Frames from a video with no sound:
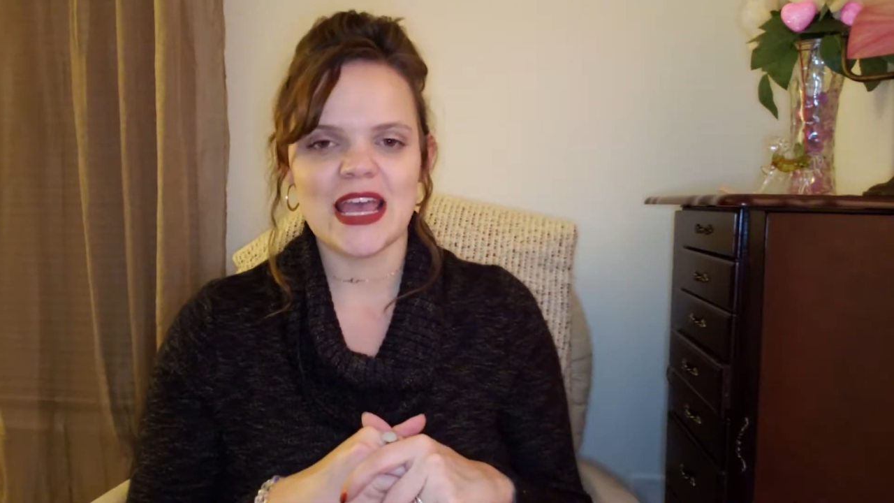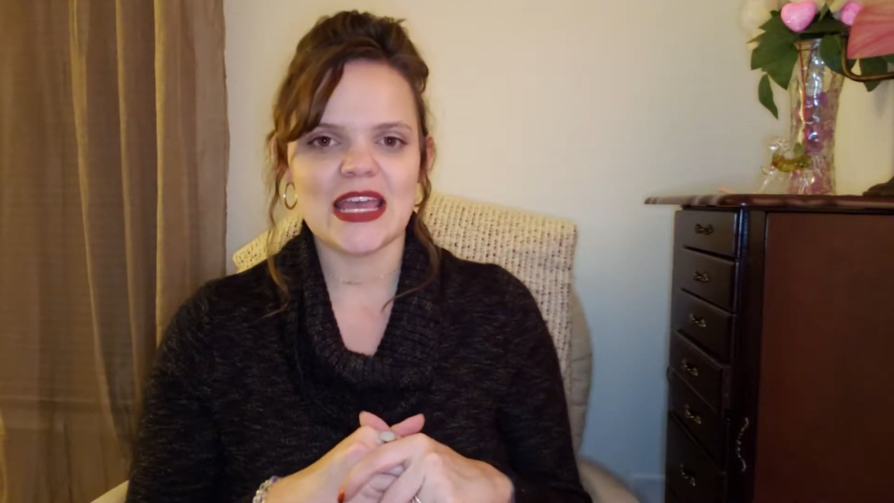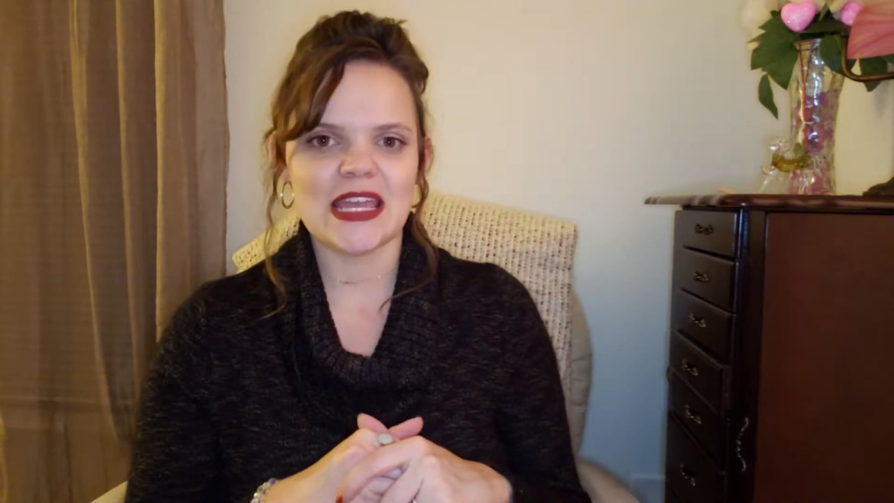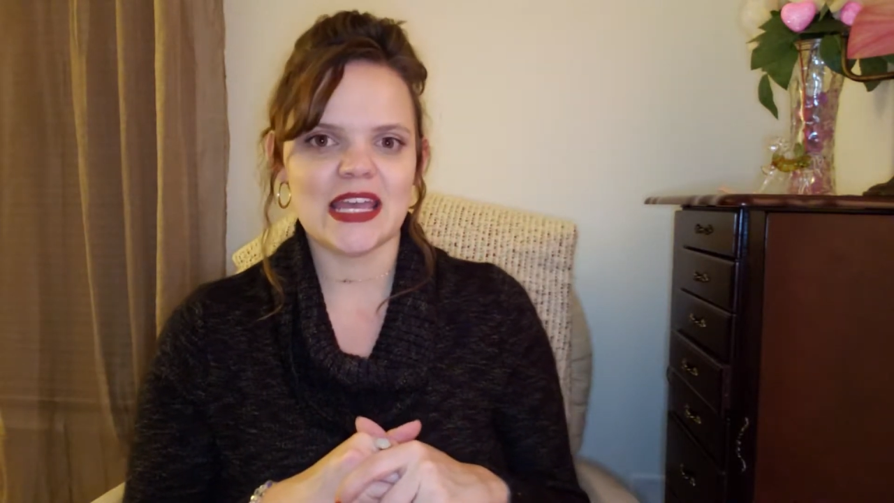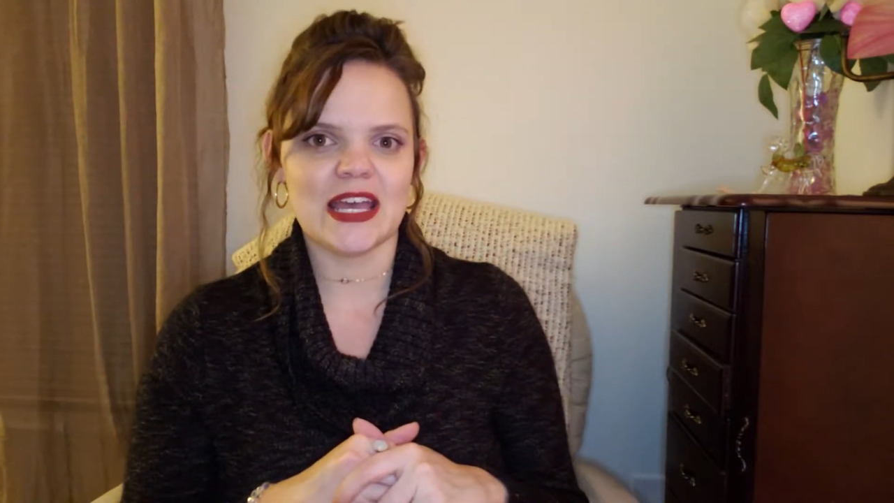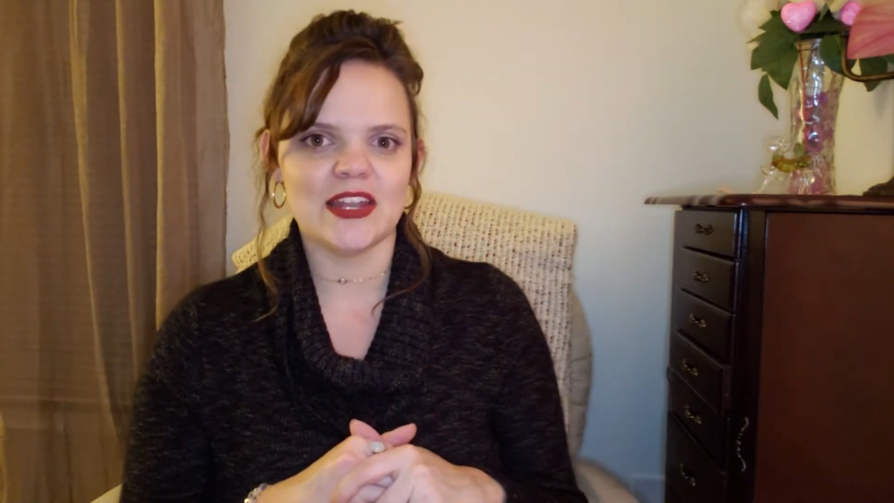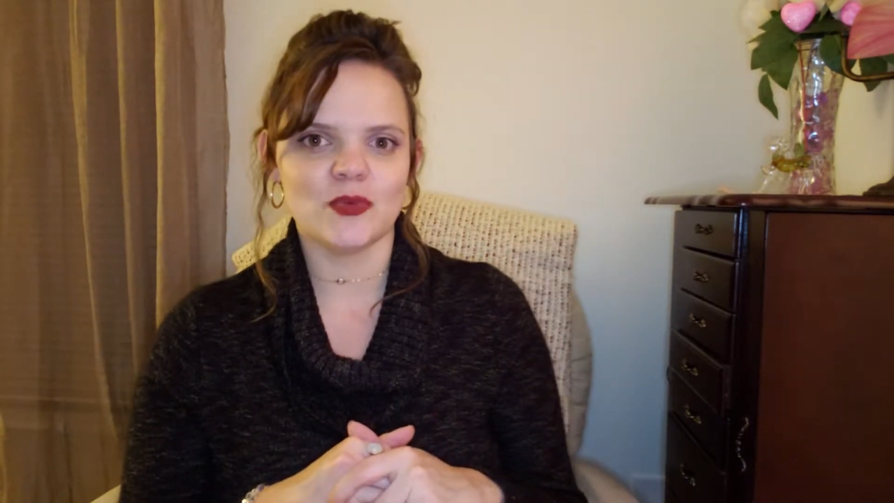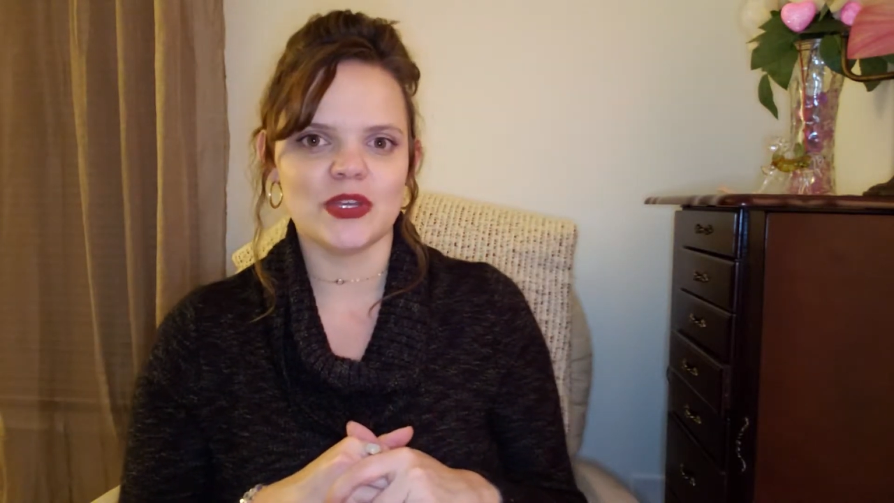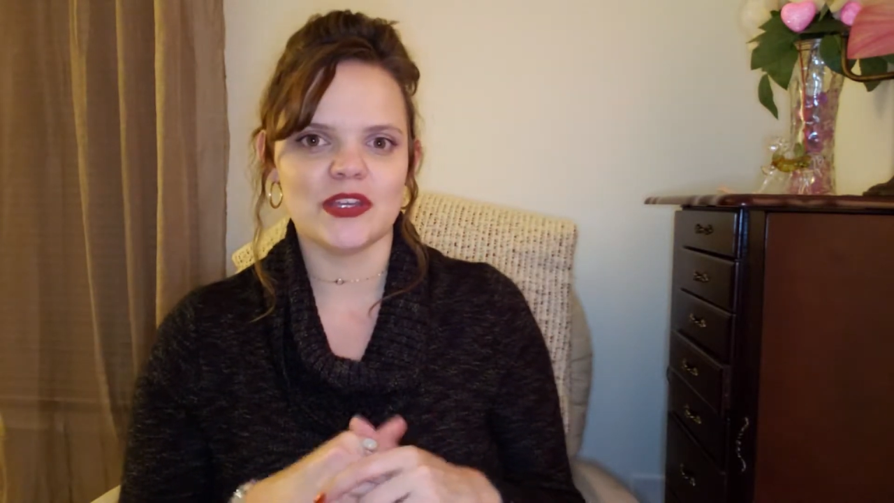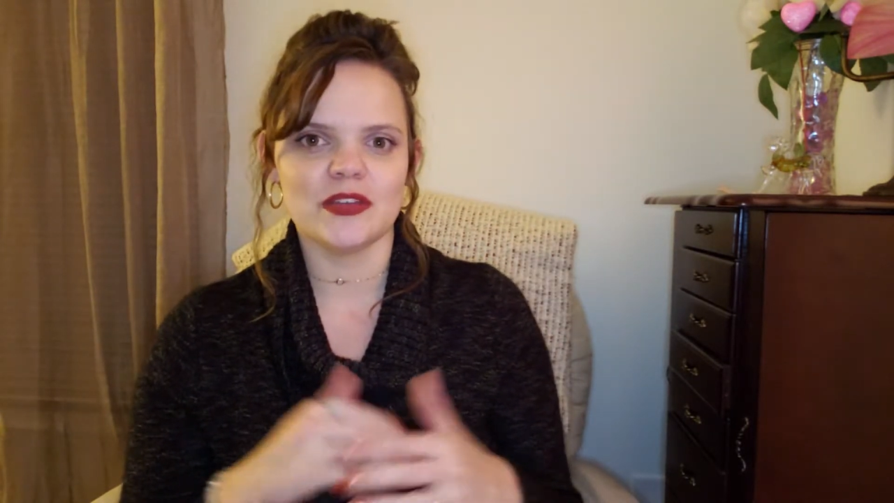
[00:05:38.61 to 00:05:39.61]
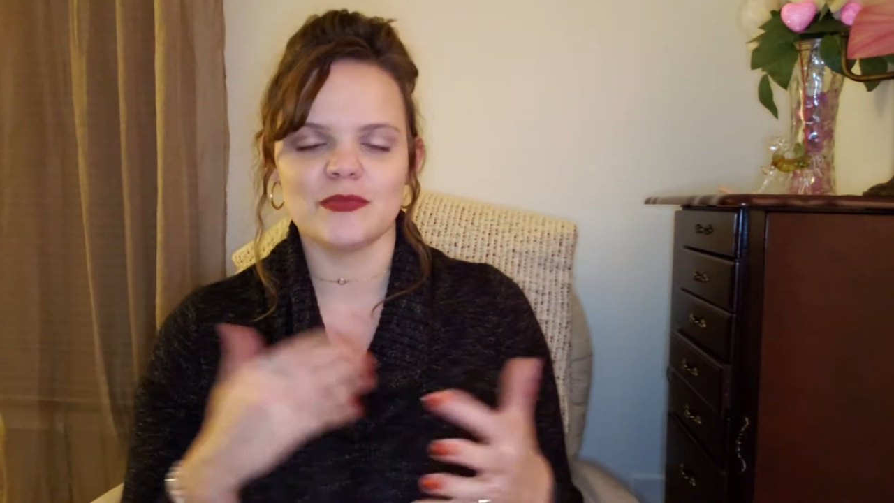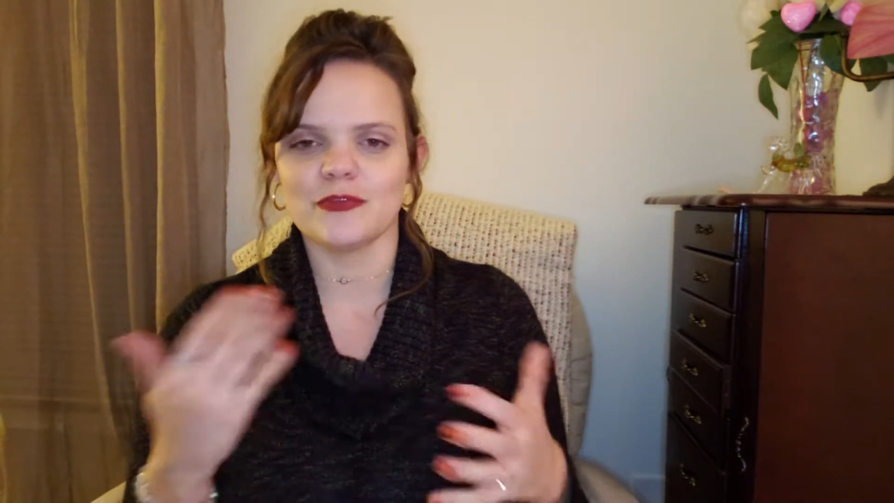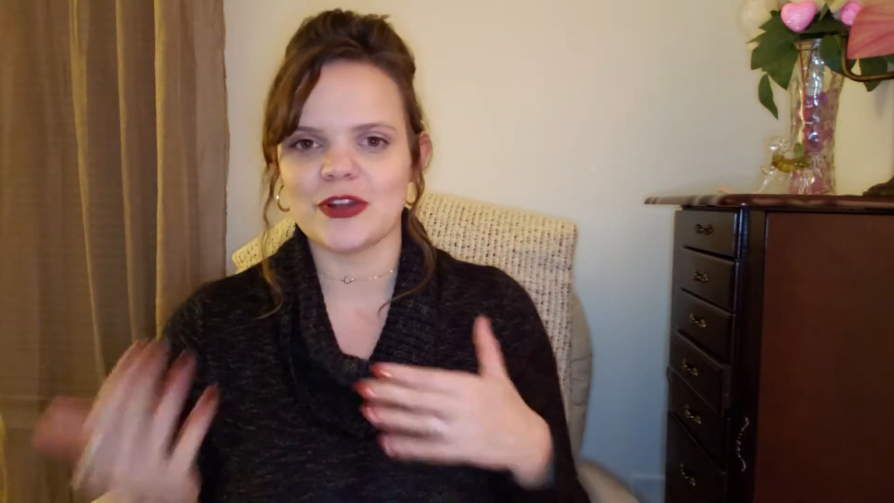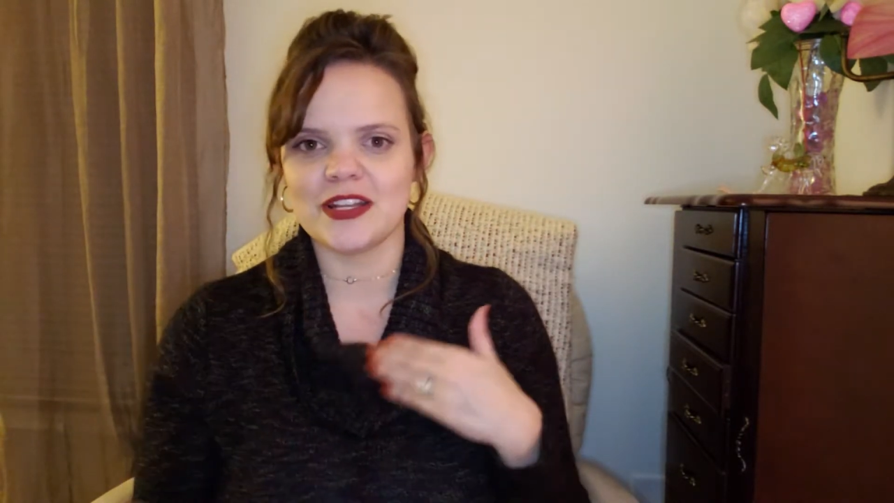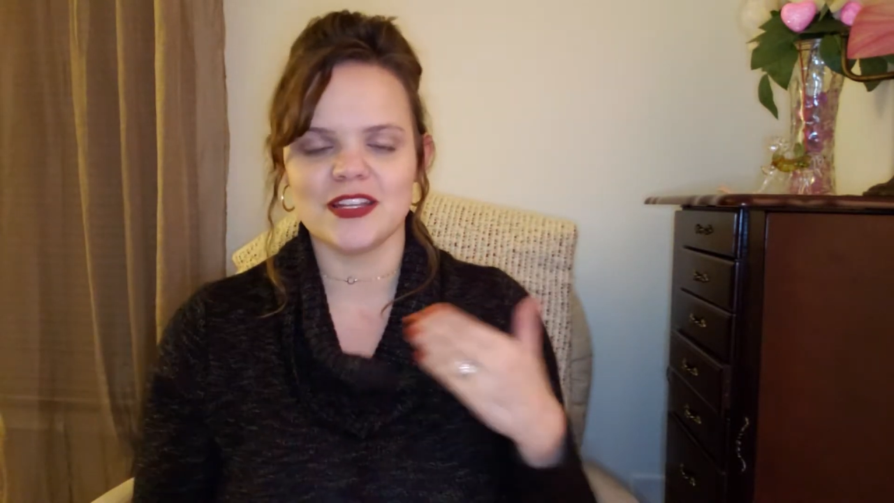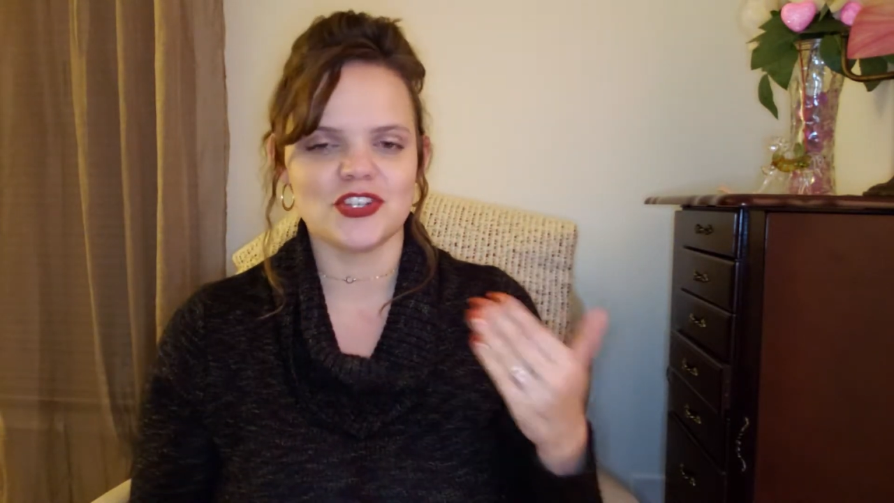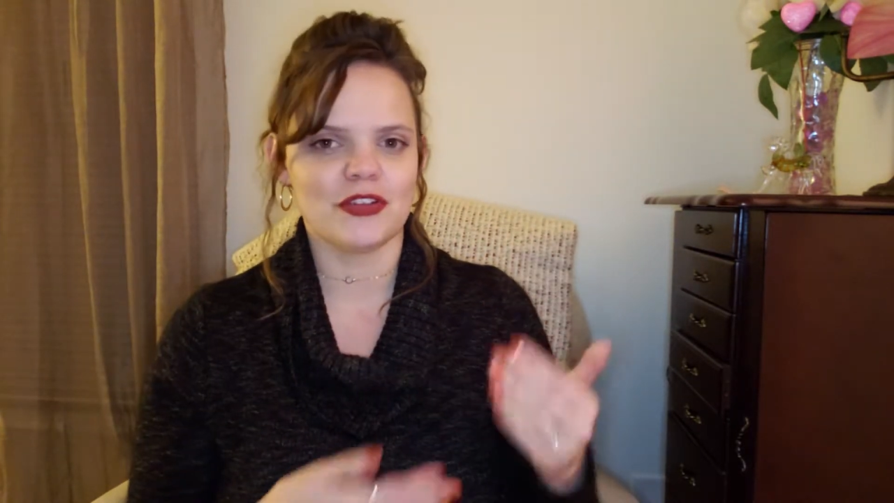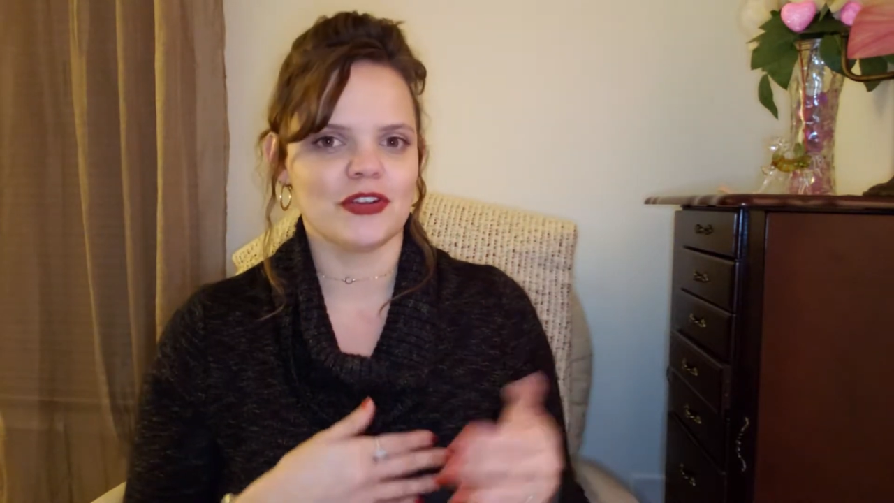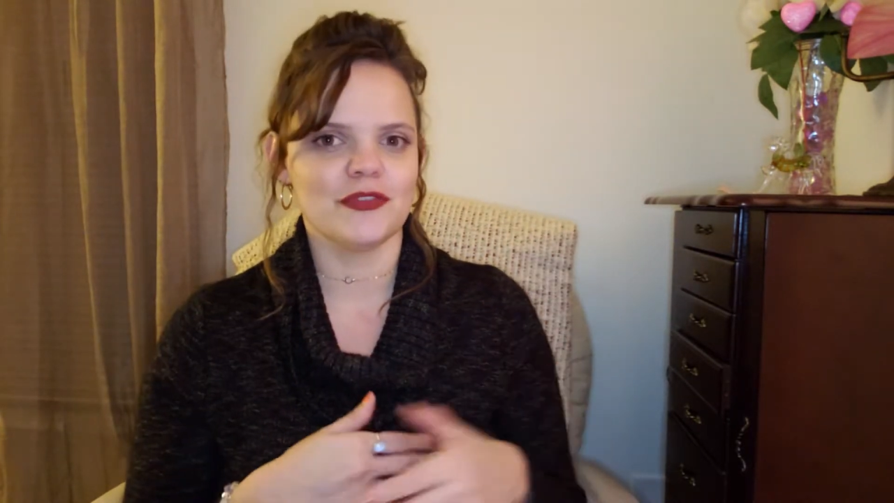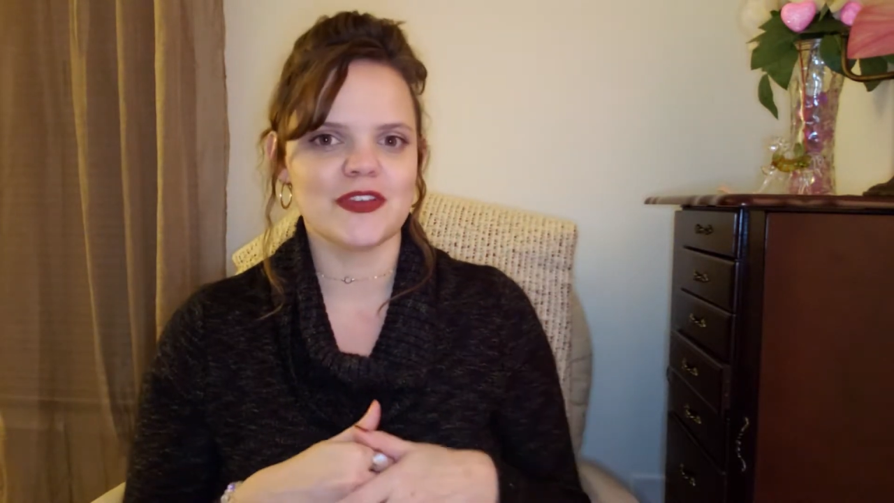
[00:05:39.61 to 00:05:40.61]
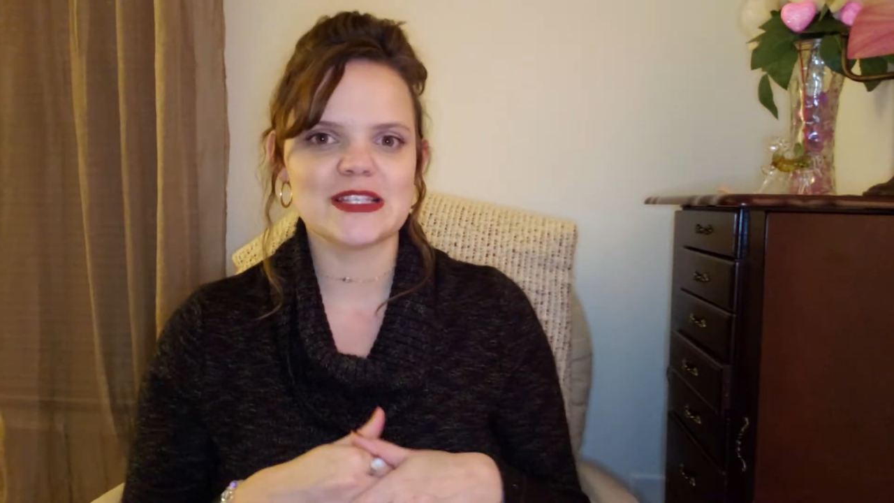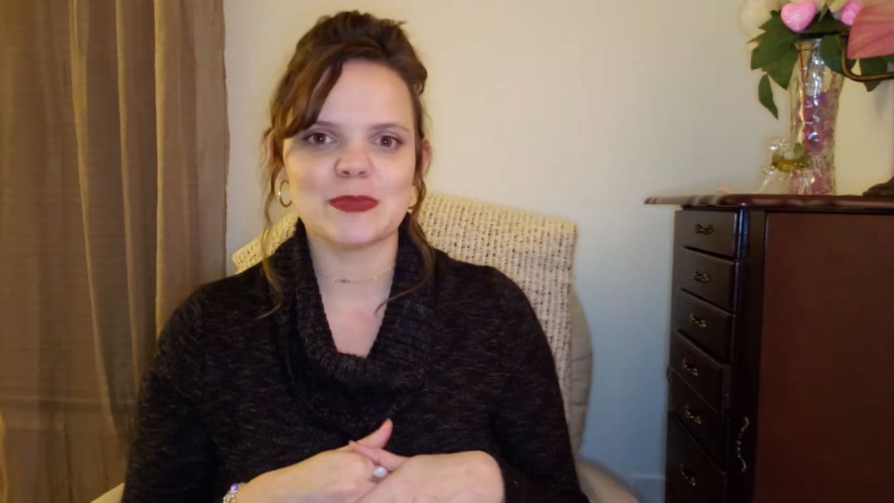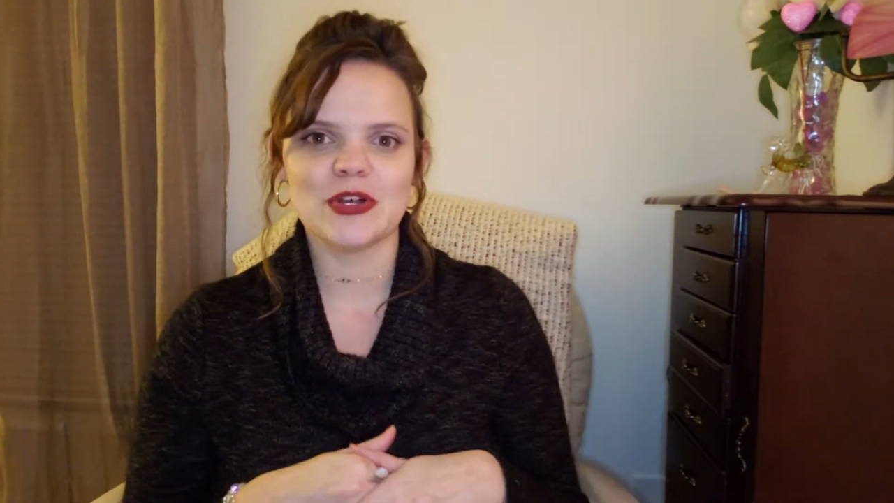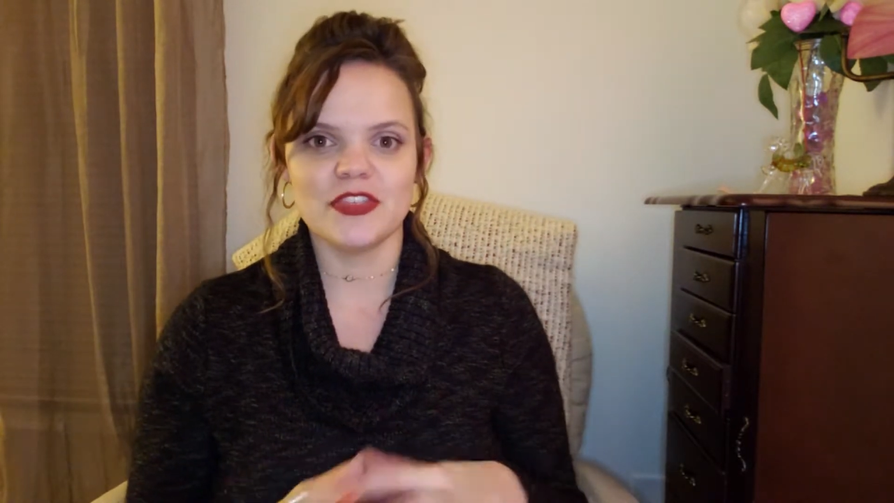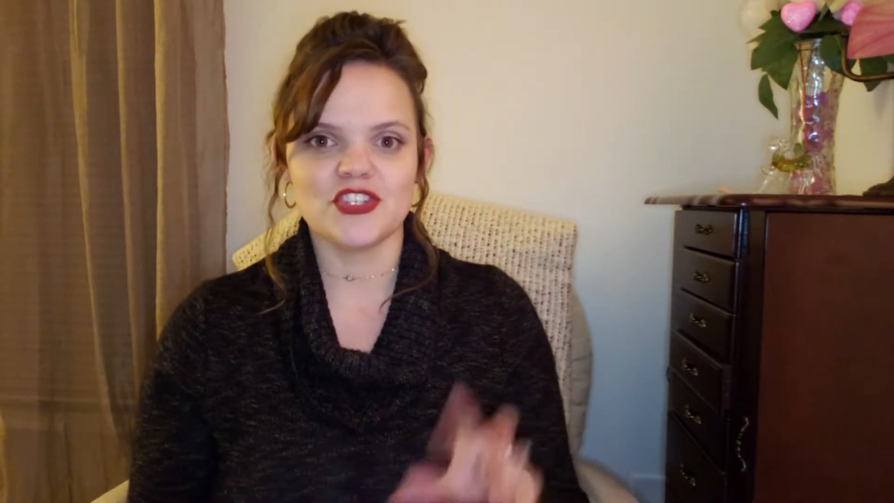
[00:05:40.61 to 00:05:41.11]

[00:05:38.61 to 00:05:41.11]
and we friended each other on Facebook.